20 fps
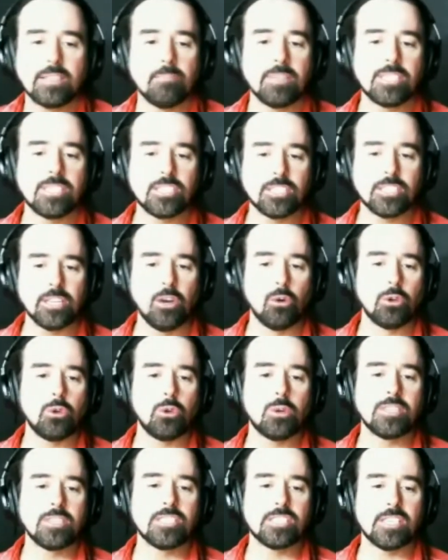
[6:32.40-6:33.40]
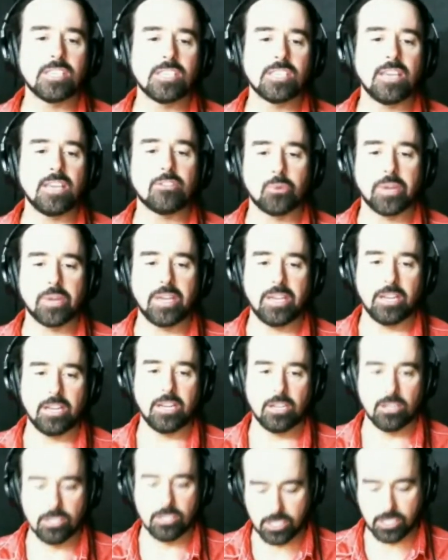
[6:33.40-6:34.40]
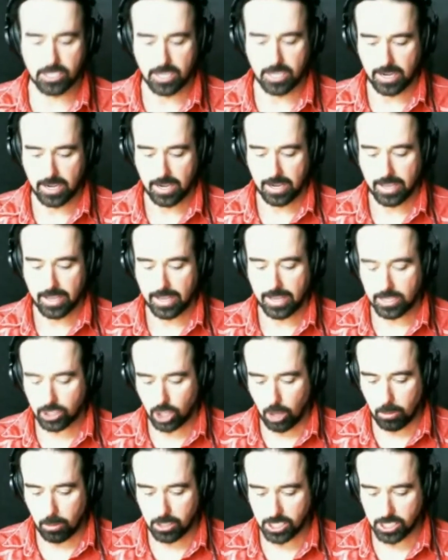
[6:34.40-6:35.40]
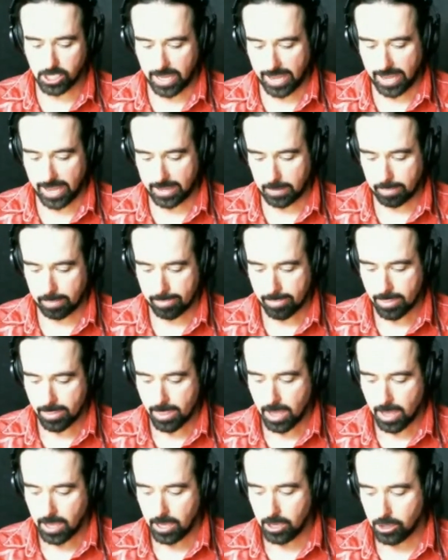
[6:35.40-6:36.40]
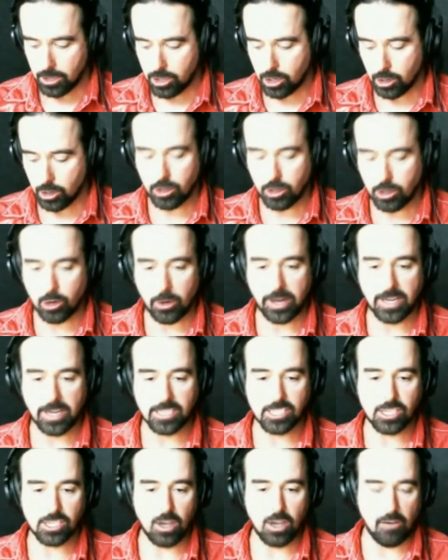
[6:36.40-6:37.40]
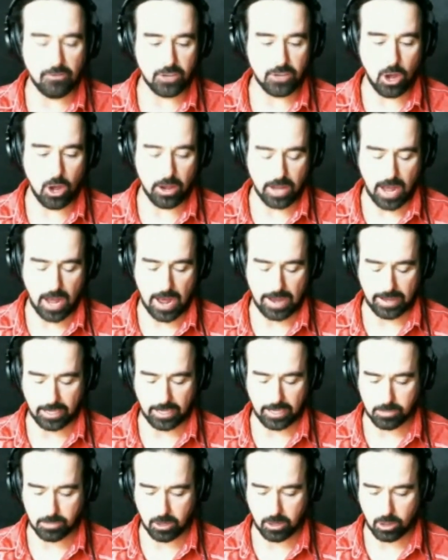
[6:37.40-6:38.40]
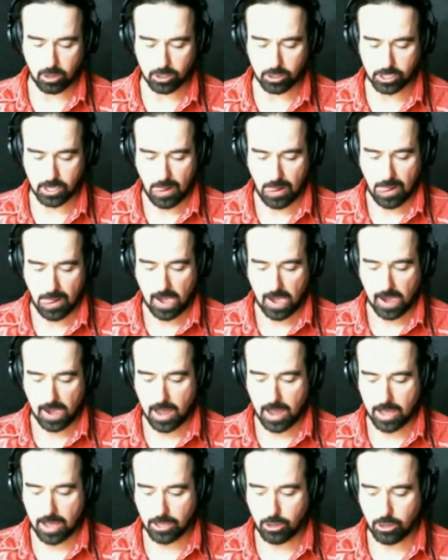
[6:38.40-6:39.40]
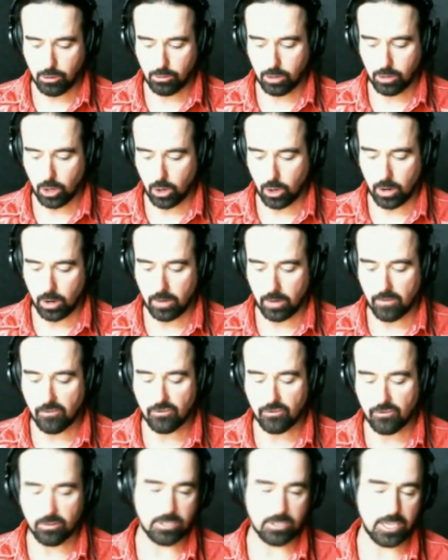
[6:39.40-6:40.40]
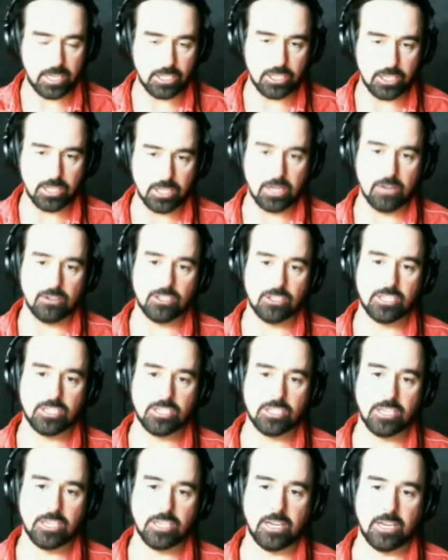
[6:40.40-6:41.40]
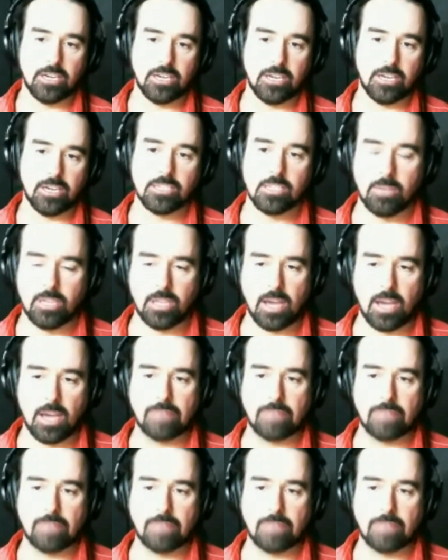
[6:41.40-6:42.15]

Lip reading: but still, you can see 3 years. It's almost like you're in a self-taught college because you learn from teaching other singers. I mean, you have